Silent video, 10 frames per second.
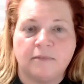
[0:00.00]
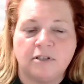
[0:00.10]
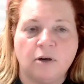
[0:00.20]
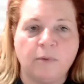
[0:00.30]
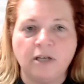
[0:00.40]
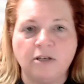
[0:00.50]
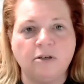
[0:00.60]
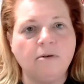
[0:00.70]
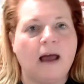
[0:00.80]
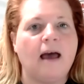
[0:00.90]
So we
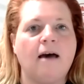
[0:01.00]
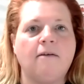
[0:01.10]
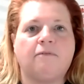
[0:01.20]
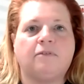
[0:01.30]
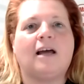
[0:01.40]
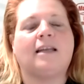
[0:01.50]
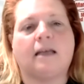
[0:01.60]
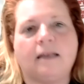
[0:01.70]
do have flooding.